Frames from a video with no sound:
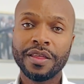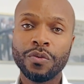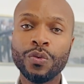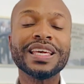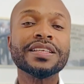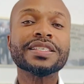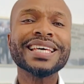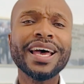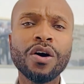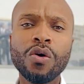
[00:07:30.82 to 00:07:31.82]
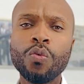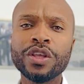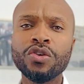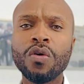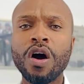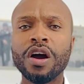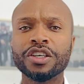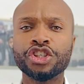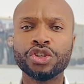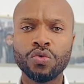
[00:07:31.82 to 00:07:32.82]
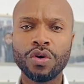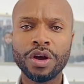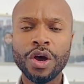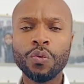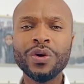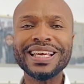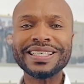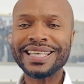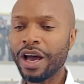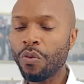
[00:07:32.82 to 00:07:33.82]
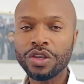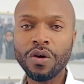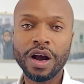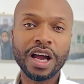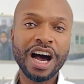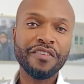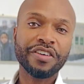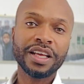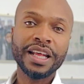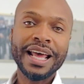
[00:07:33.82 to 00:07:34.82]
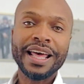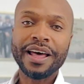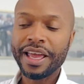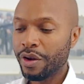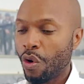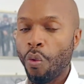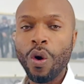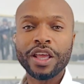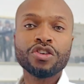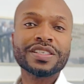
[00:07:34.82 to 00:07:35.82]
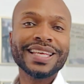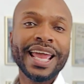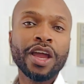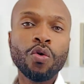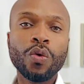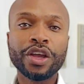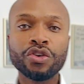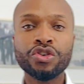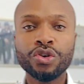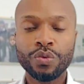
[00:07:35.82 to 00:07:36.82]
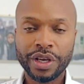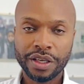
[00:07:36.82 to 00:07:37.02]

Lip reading: We can tell when you aren't sure. We can tell when you aren't confident in what you're saying or what you're doing.